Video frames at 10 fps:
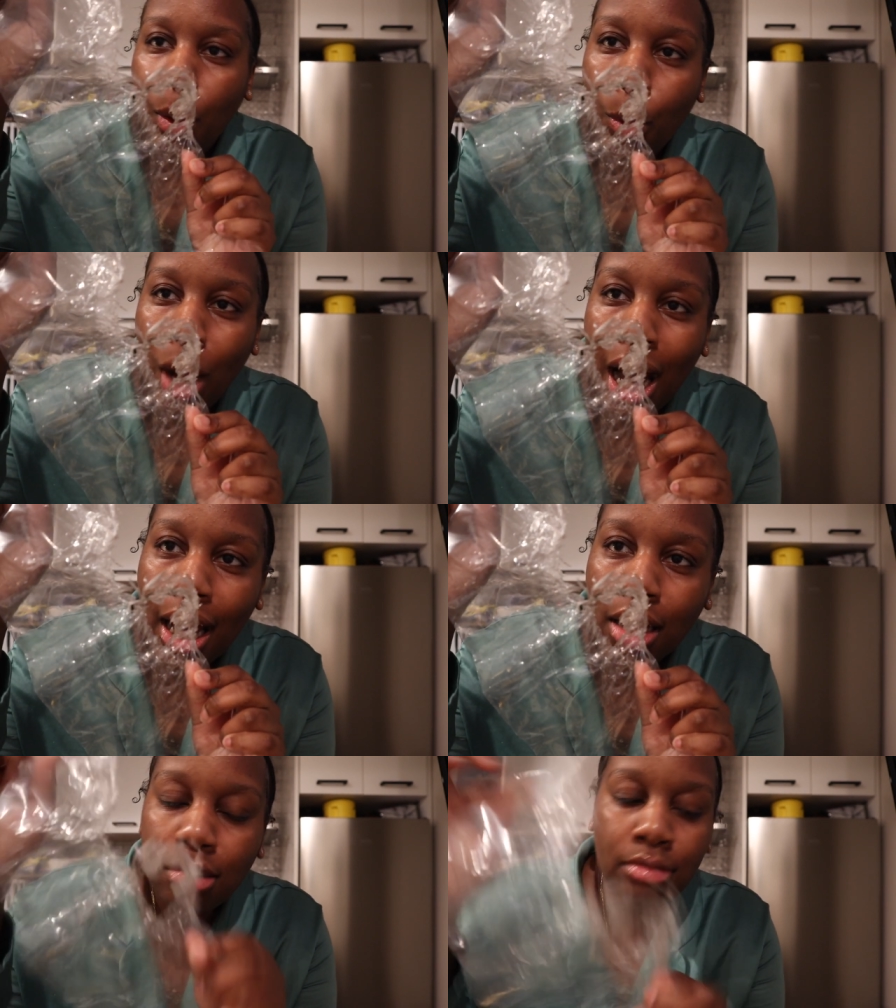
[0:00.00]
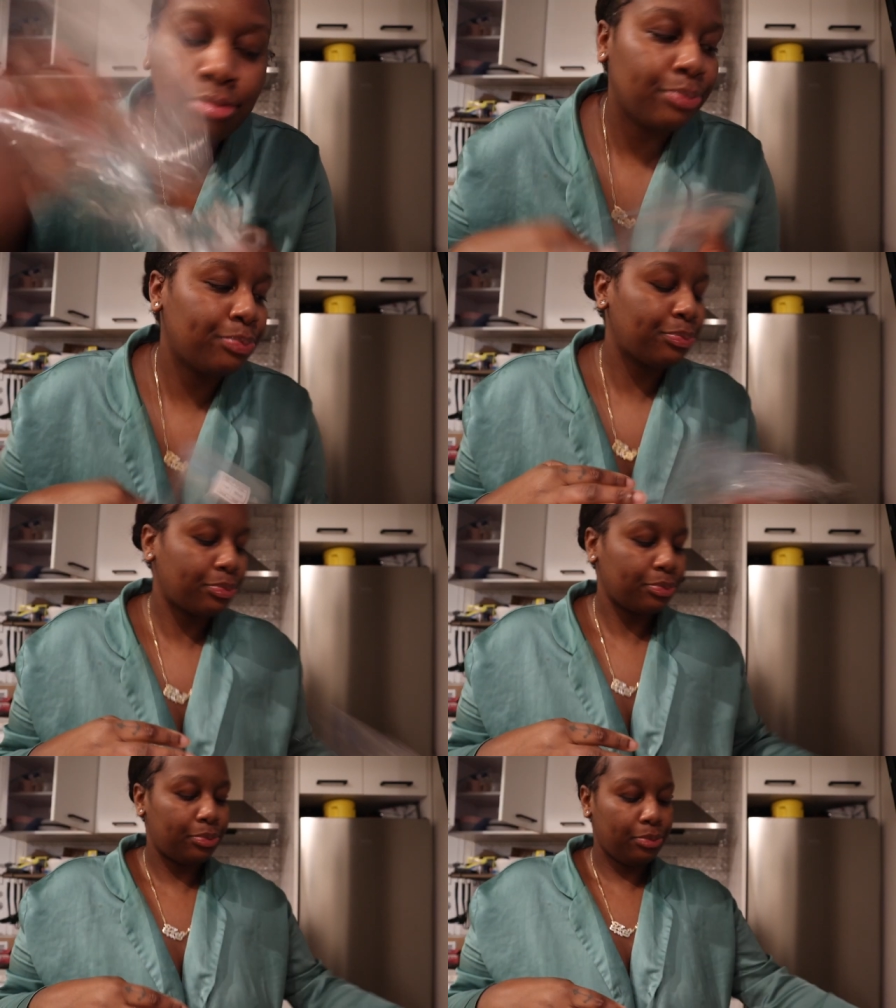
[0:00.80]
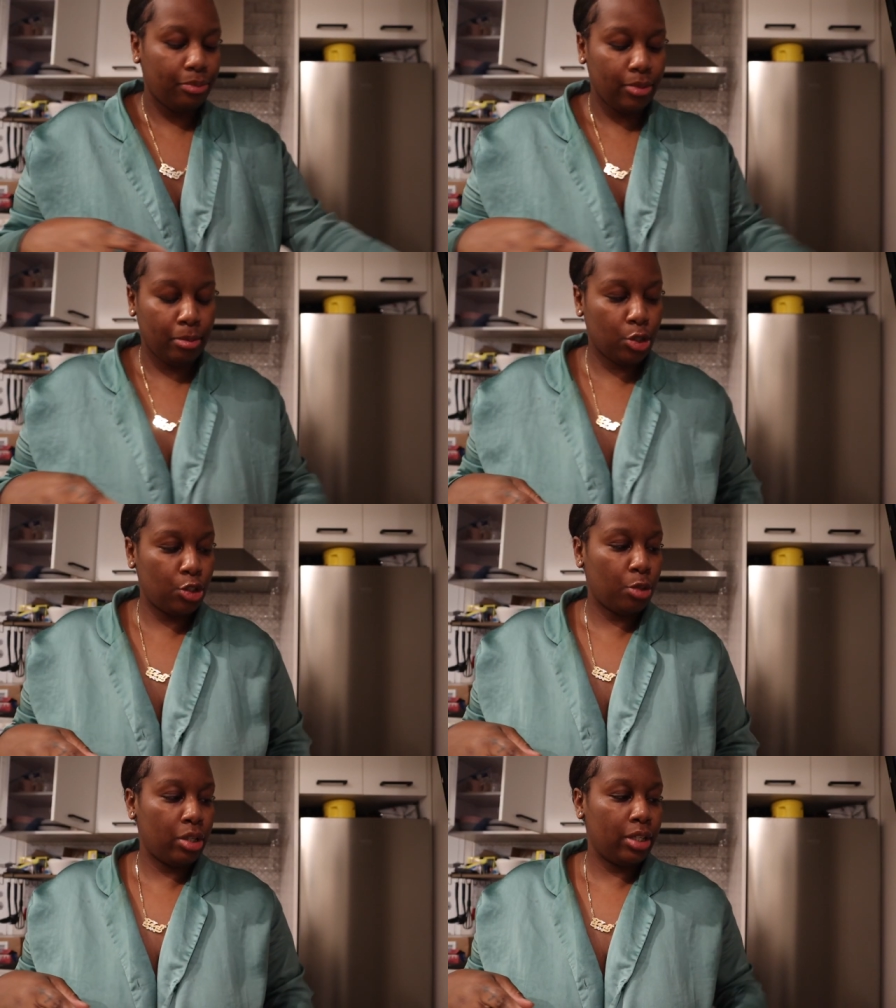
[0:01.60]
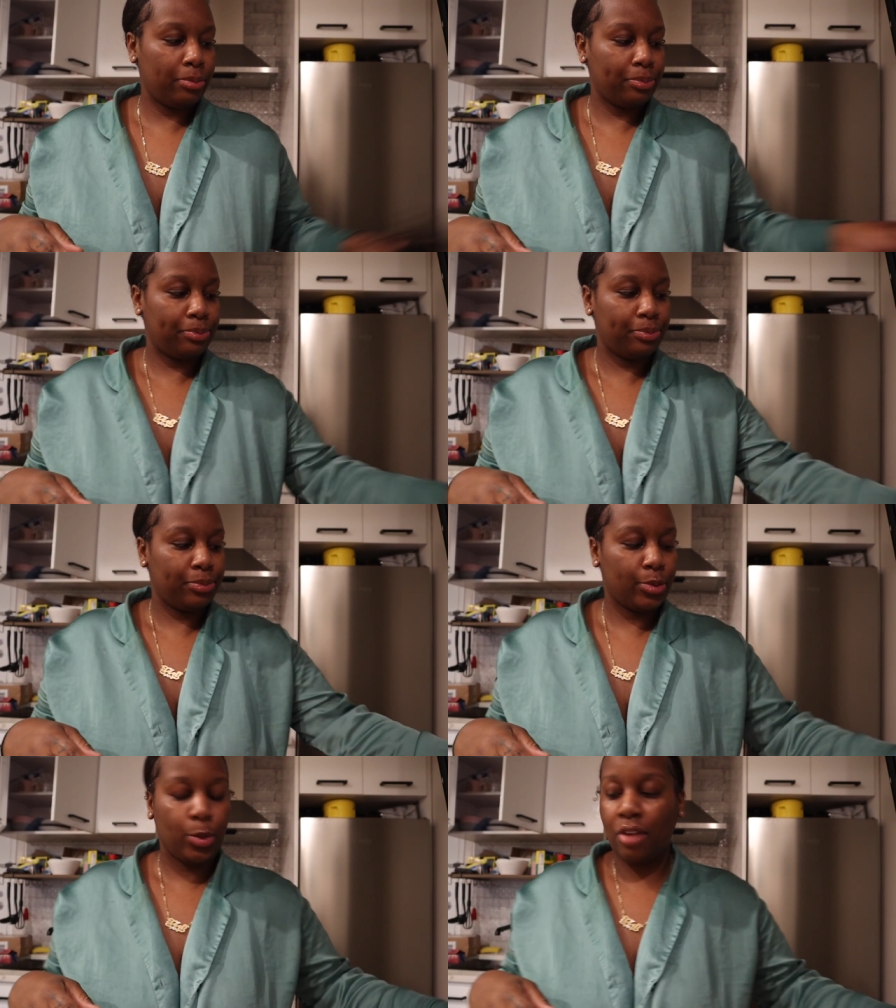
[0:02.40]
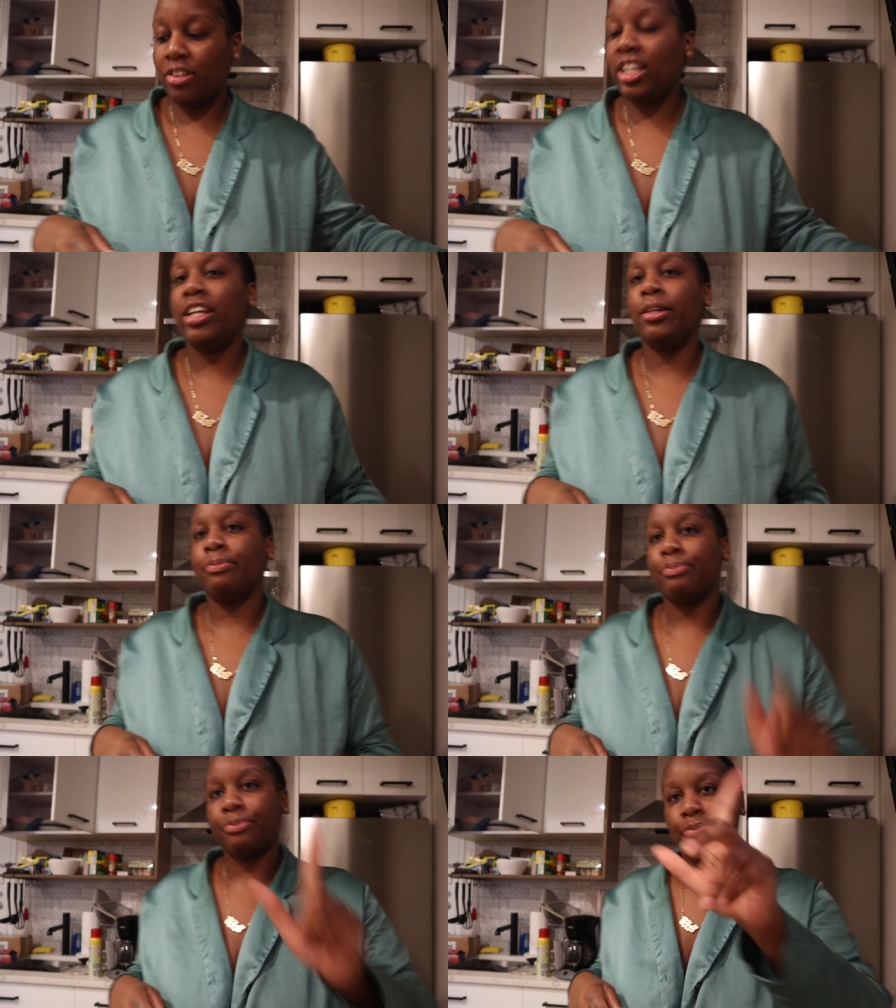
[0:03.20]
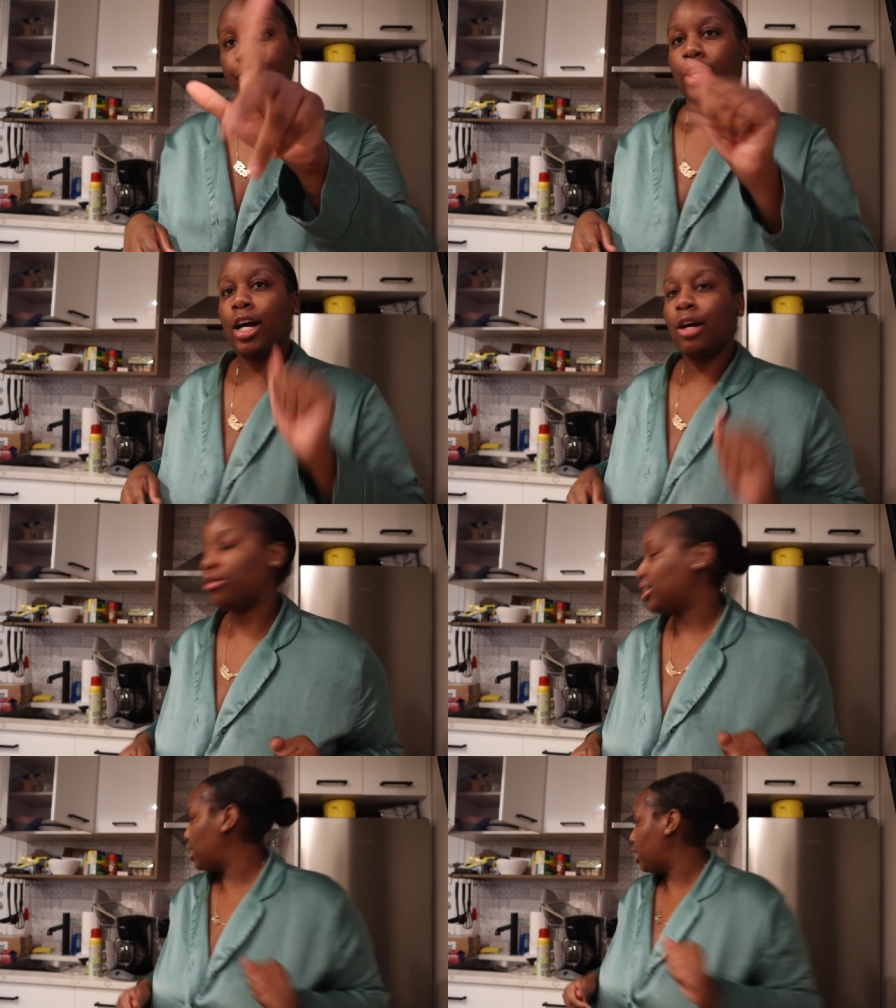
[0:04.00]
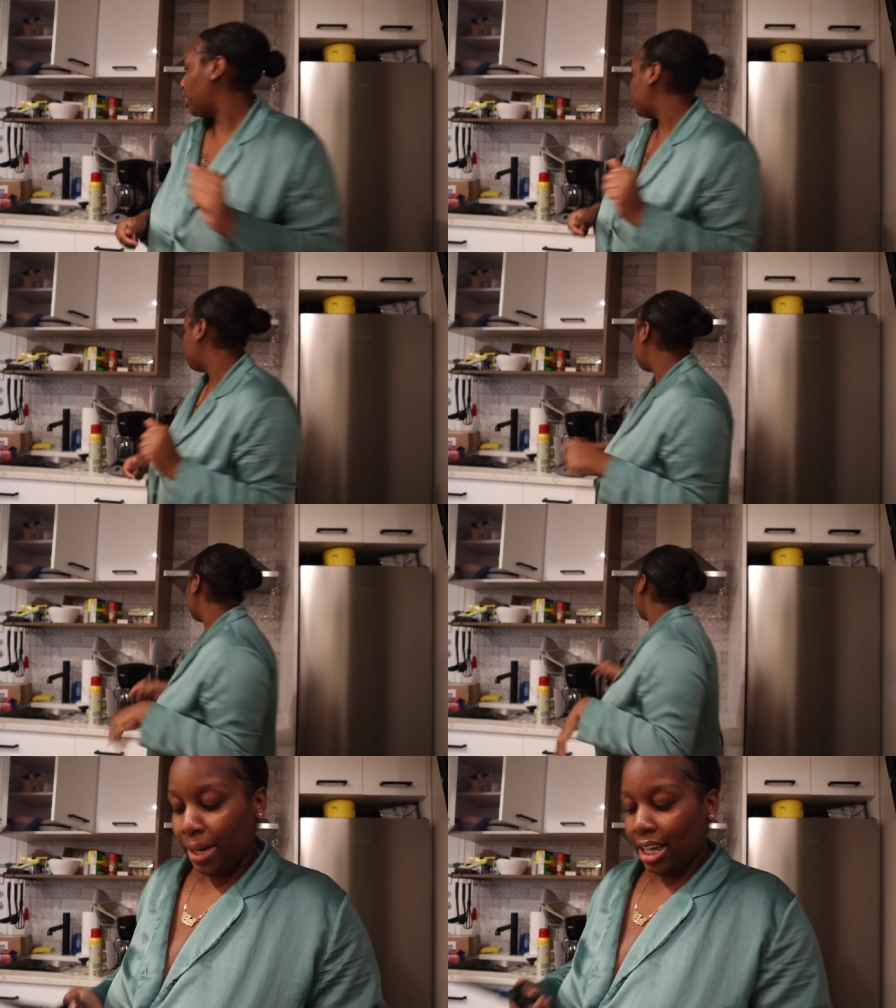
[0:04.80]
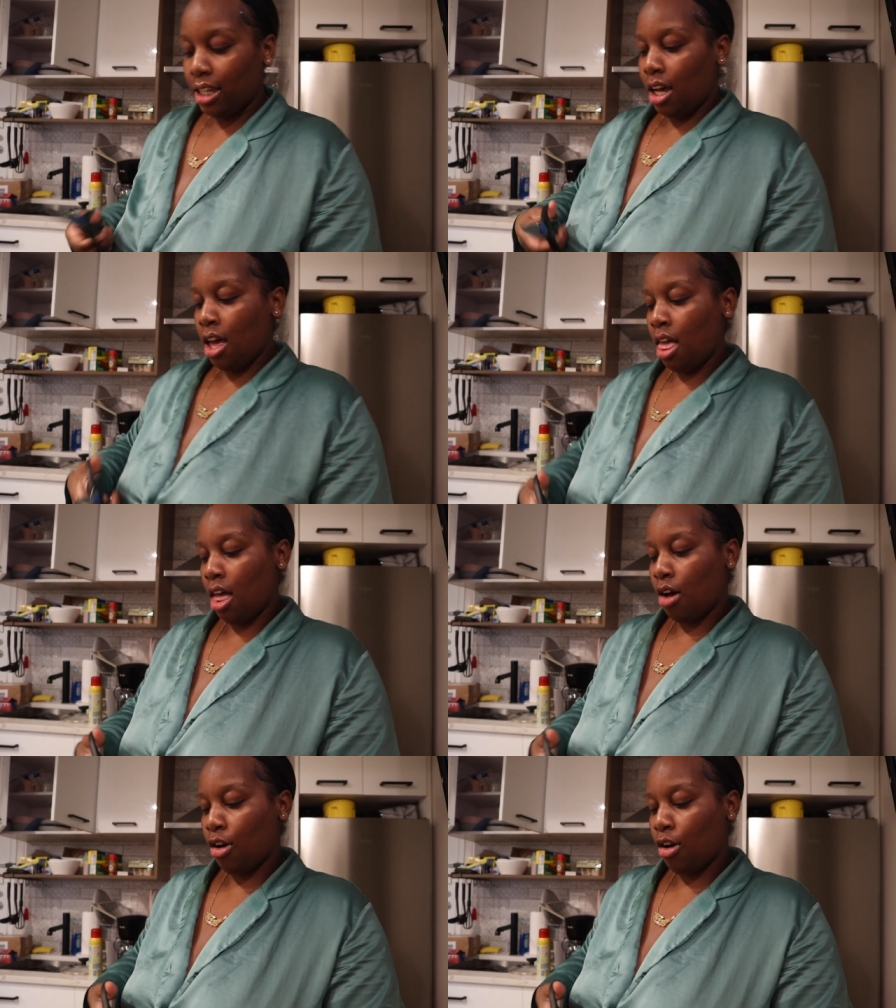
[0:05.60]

what? But you know what? whoever did it, God gonna take care of them. But